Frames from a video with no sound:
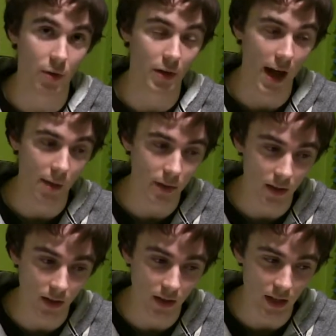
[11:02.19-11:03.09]
what would
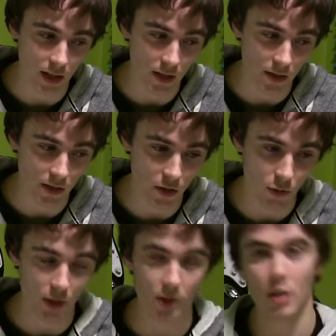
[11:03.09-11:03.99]
happen is you
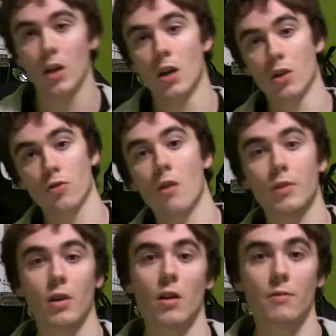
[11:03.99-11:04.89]
would draw
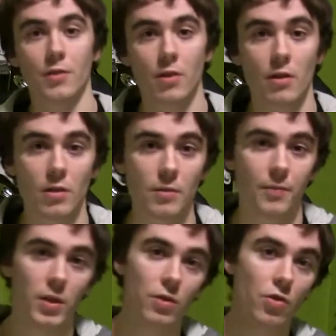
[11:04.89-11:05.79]
1 card for turn,
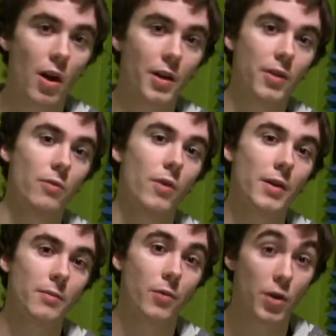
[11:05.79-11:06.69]
you draw another
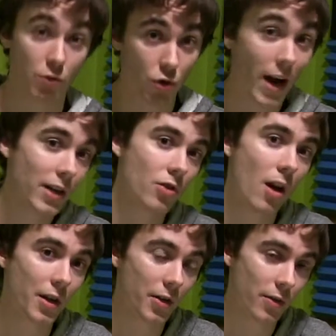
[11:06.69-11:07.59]
one, or you try to
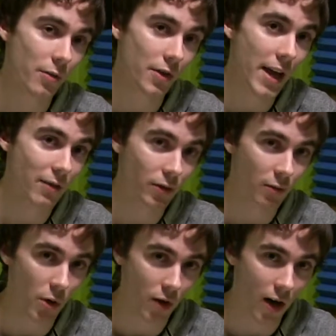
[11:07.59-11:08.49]
draw another one with Anvil
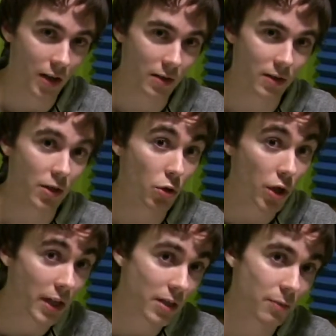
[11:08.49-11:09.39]
of Bogarden. You
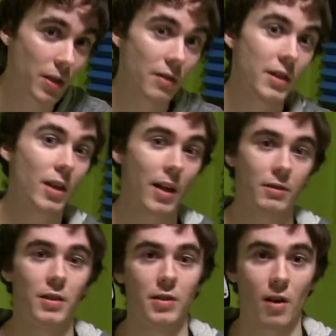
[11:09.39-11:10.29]
couldn't, but you'd still have
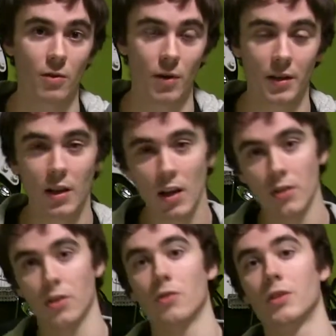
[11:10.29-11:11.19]
to discard one,
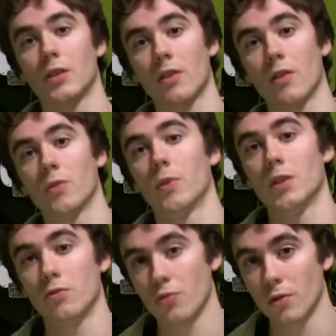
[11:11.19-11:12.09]
so you discard the one
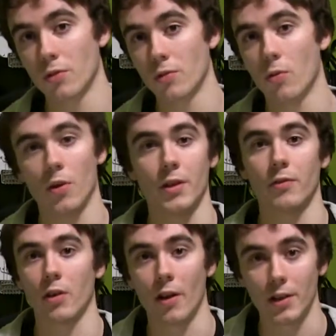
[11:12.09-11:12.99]
you drew, or a
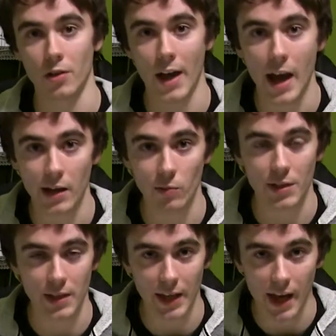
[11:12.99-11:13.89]
different card in your hand.
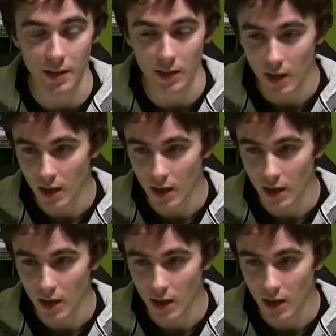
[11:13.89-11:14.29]
Once again,